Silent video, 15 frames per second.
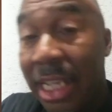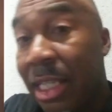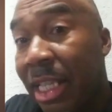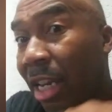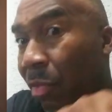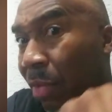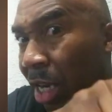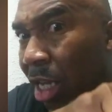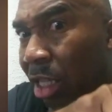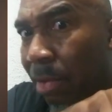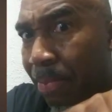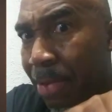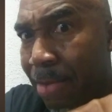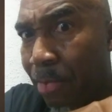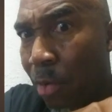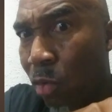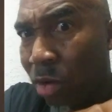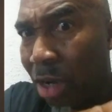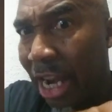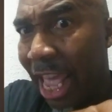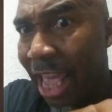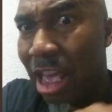He's did it with other people
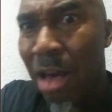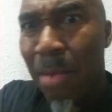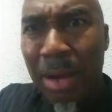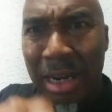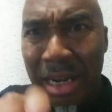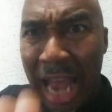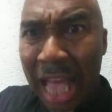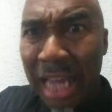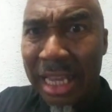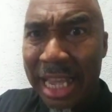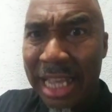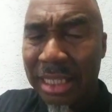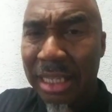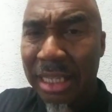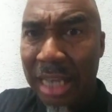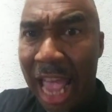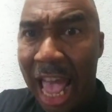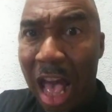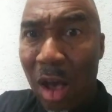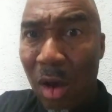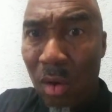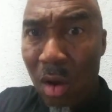on clay, but not against
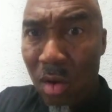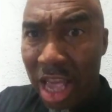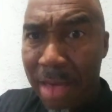Nadal.